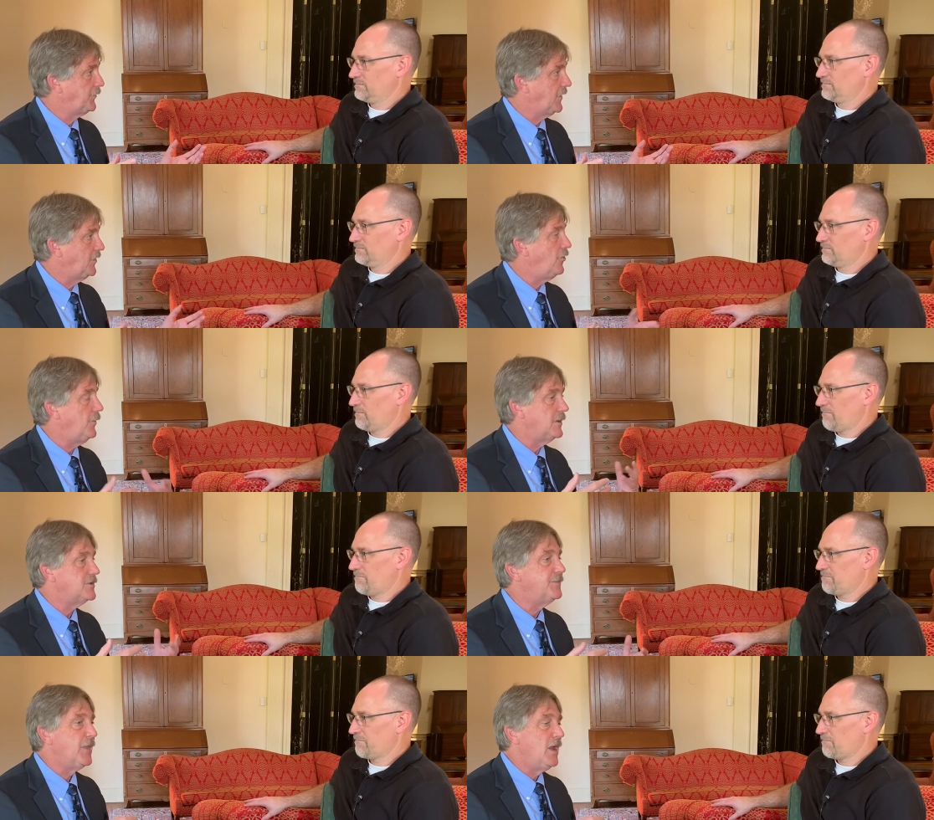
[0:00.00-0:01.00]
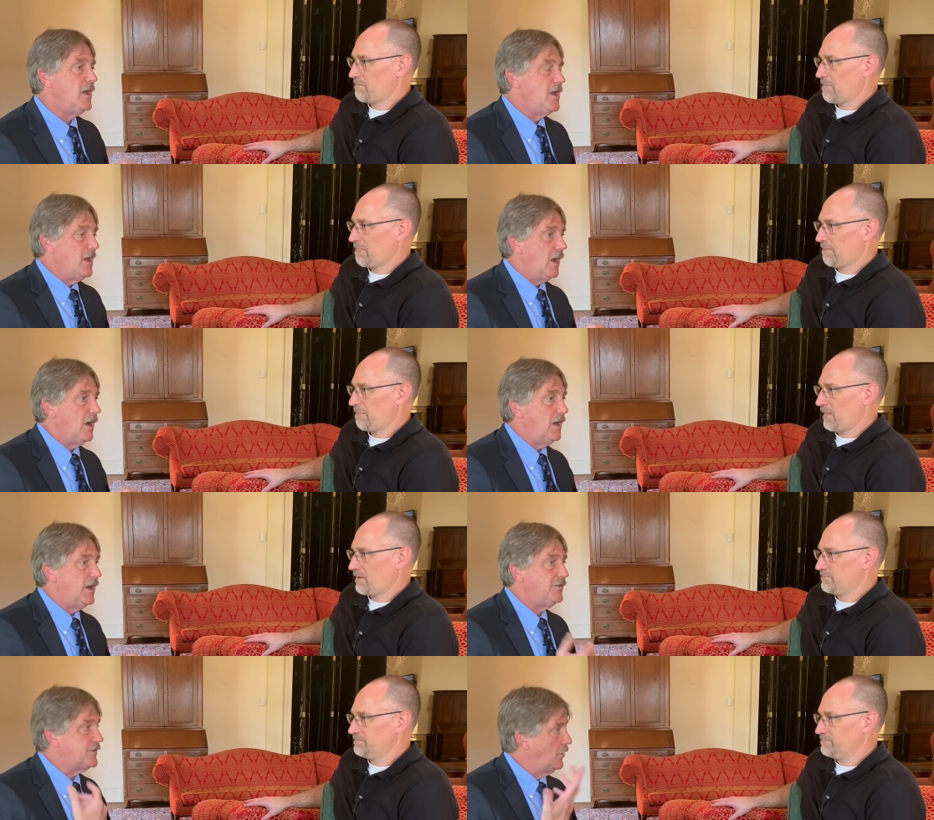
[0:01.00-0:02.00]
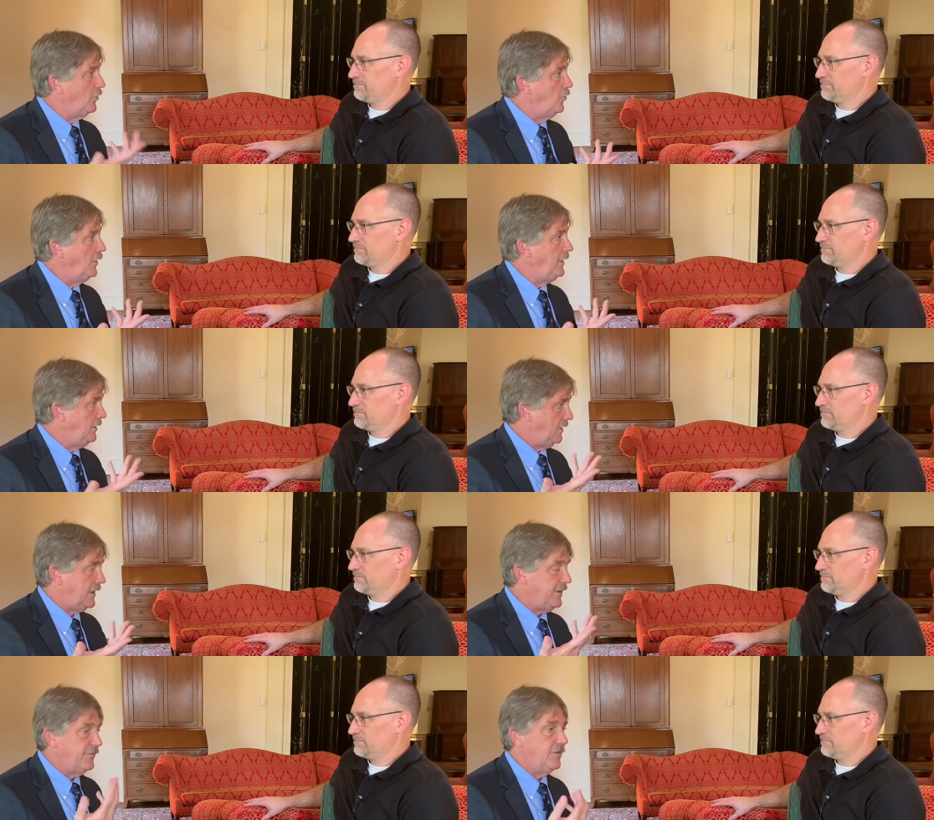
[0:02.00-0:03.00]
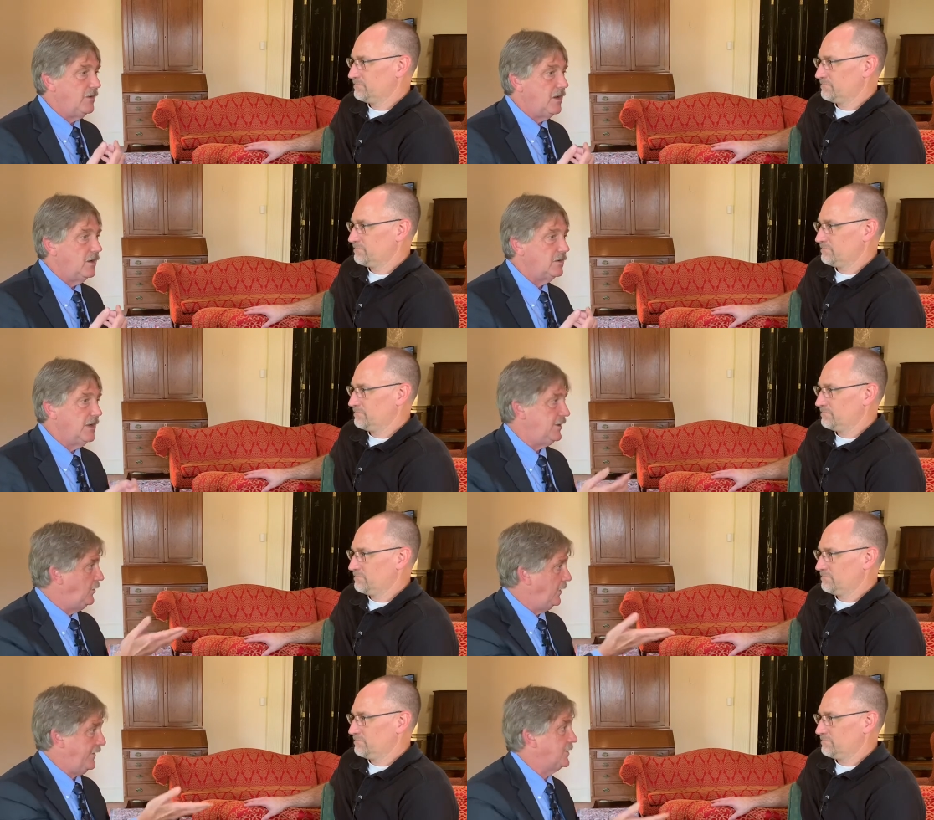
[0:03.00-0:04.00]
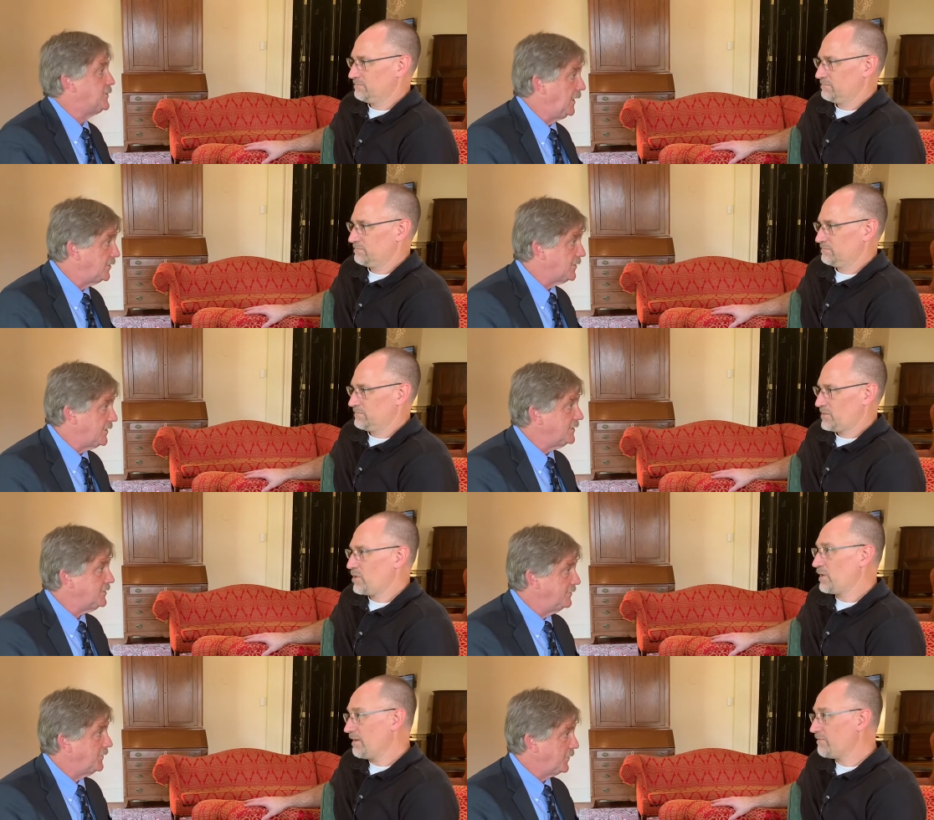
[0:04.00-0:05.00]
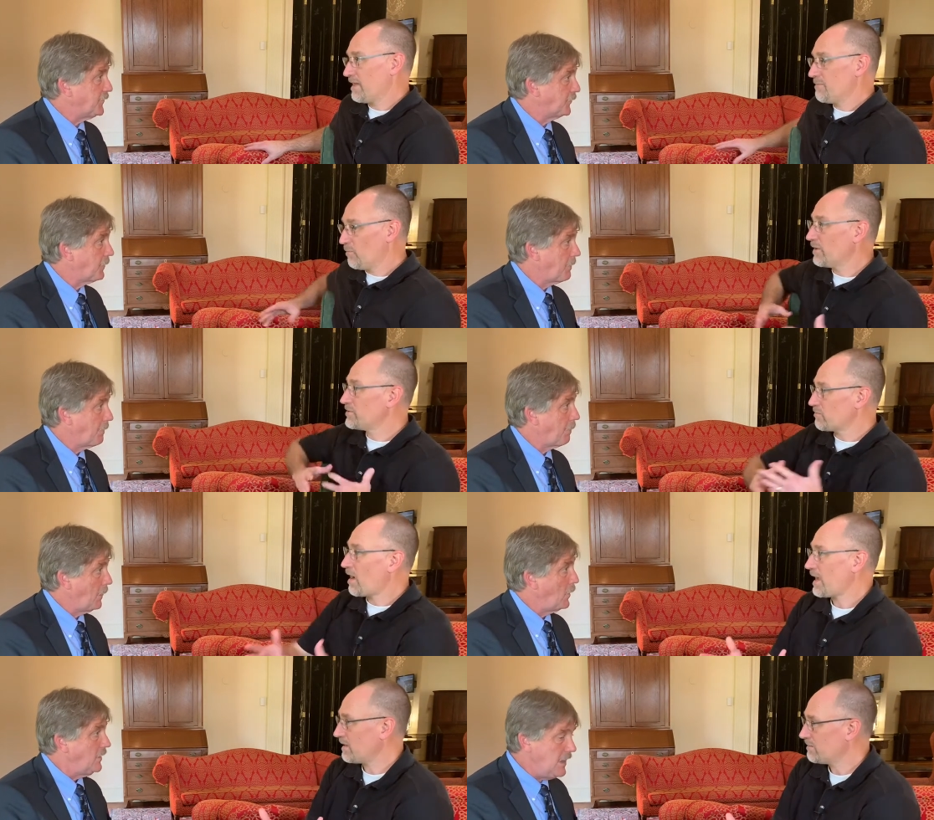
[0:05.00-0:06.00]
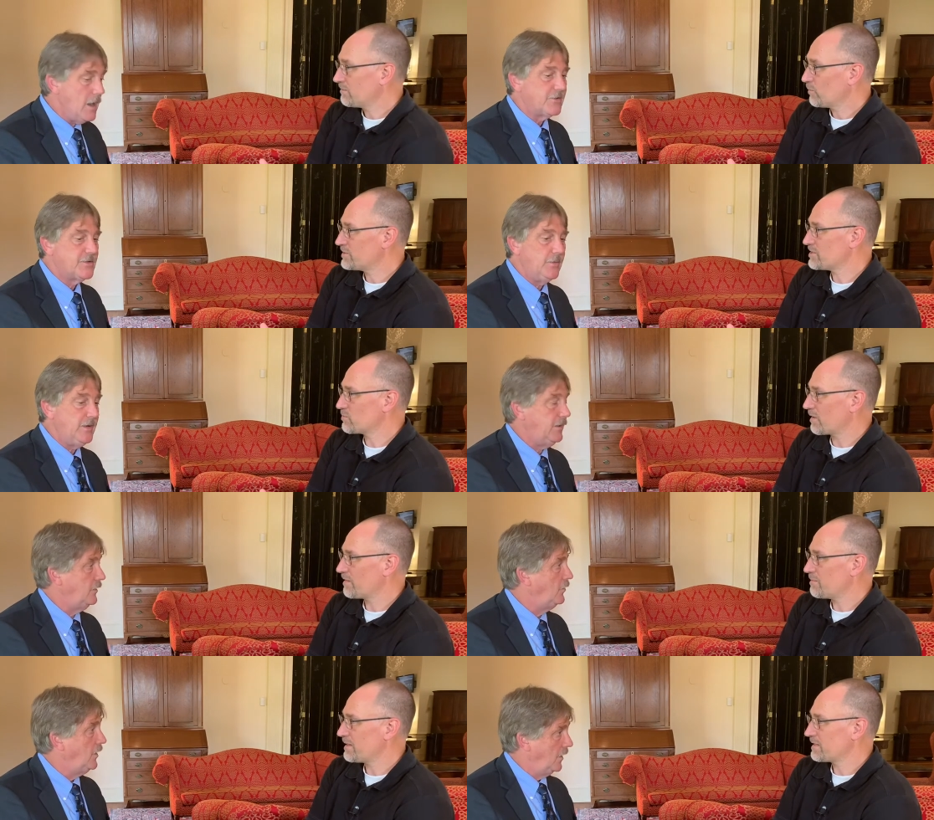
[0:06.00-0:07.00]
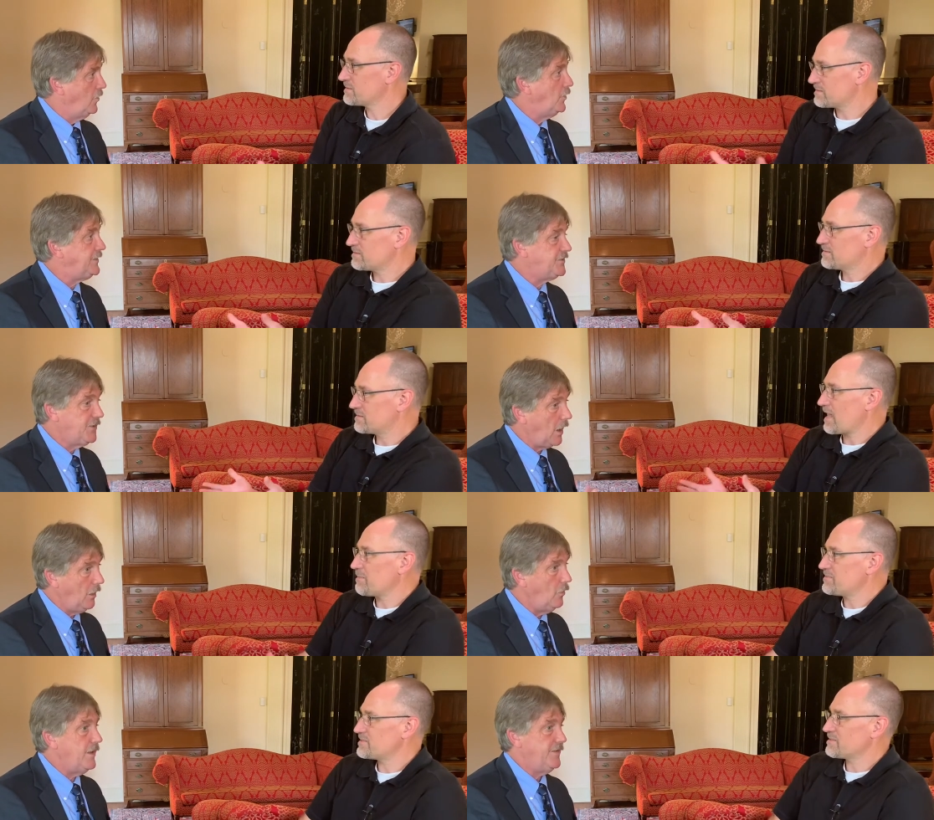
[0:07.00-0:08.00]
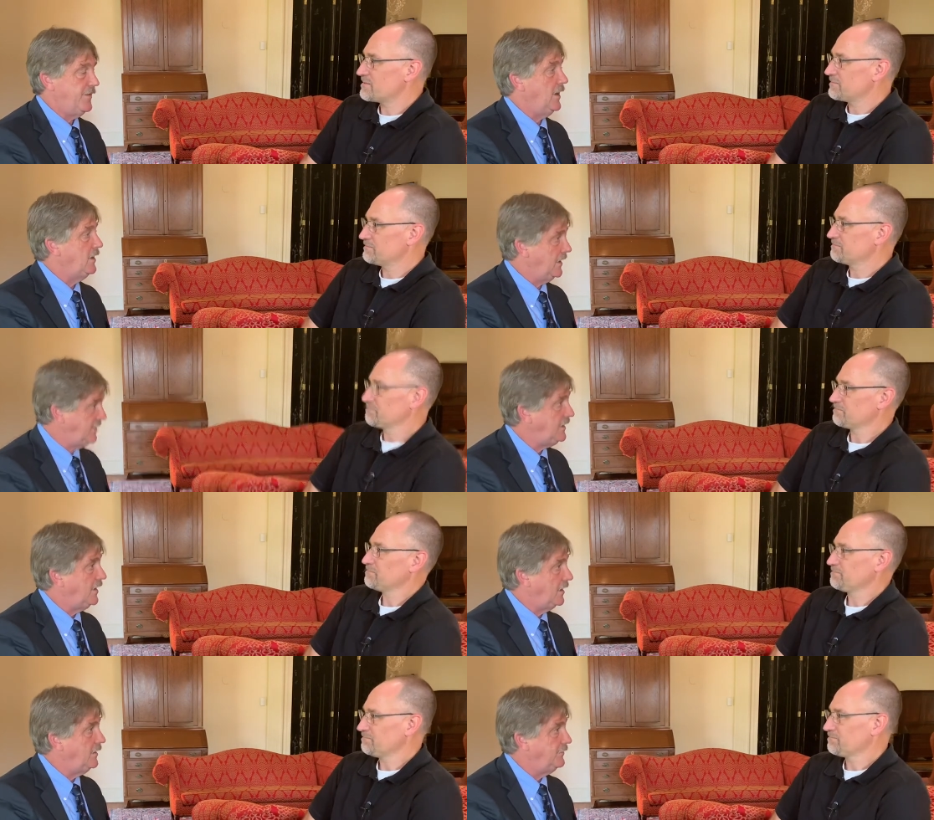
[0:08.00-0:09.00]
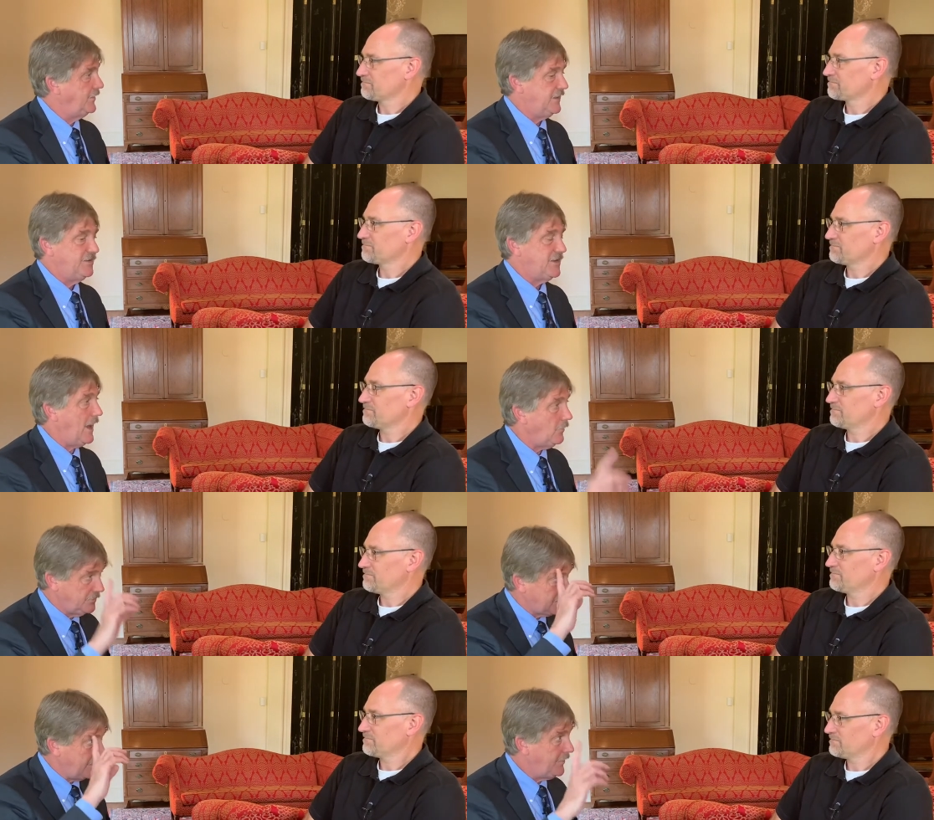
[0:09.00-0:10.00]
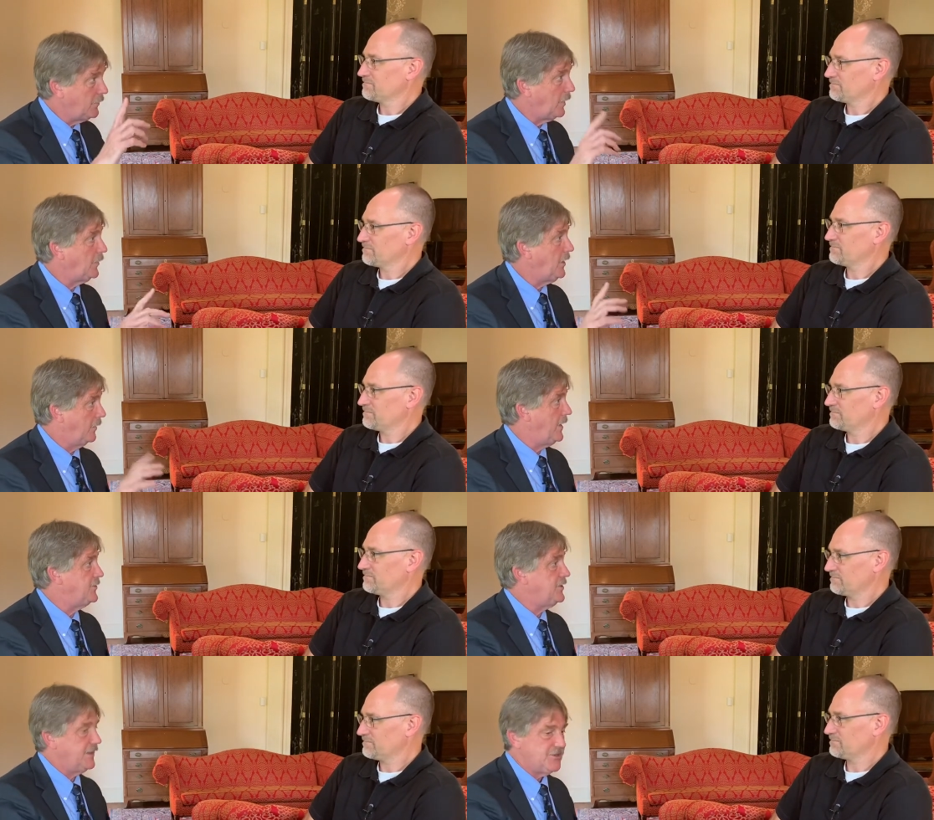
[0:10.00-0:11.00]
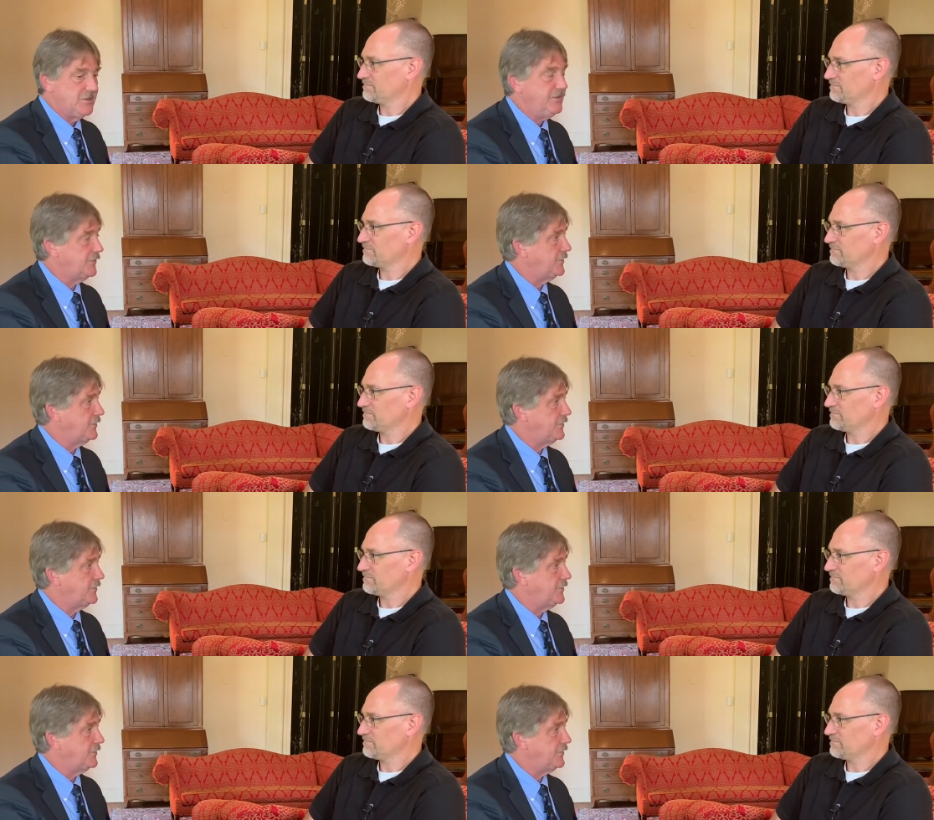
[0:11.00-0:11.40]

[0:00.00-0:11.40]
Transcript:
Speaker 1: too much. Uh, and so we have, uh, and you have experience with this. So you give them what
Speaker 2: to write, yeah, which so is we, one of the biggest. We start steps.
Speaker 1: with an idea that is outside their memory or imagination, so